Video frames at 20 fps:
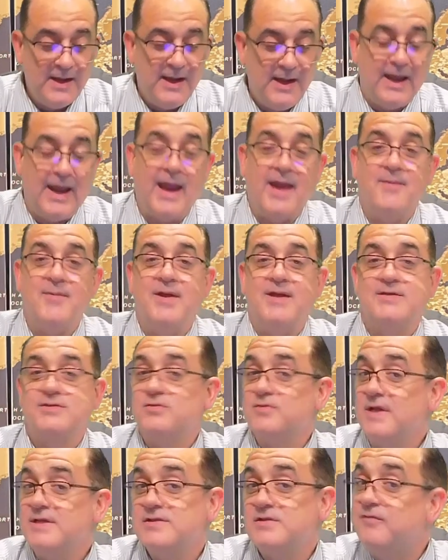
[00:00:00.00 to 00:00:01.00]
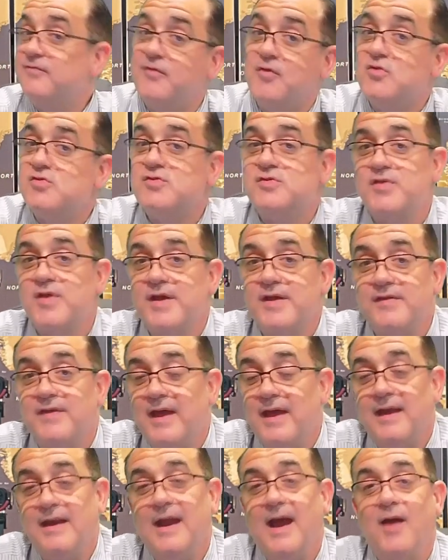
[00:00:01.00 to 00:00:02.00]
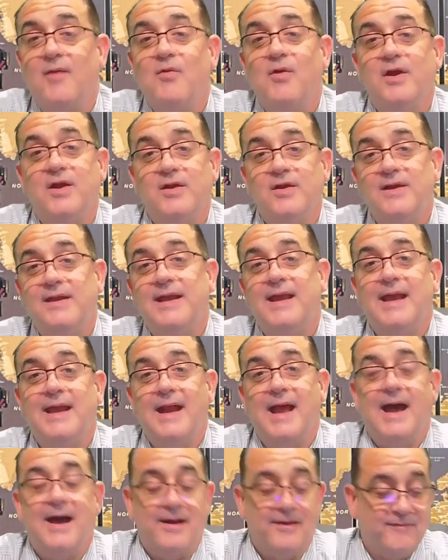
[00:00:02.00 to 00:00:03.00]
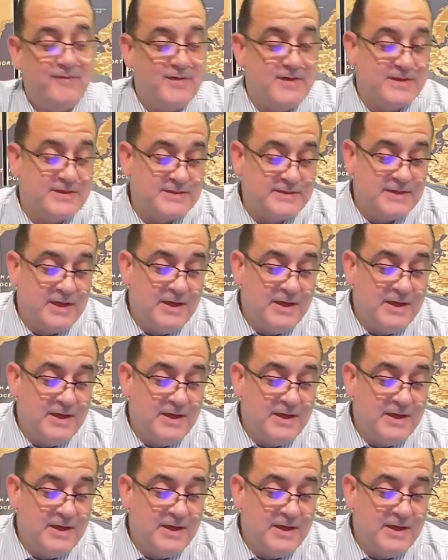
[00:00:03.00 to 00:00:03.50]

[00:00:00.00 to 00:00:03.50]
Amen. So that's the first thing that I want you to get out of this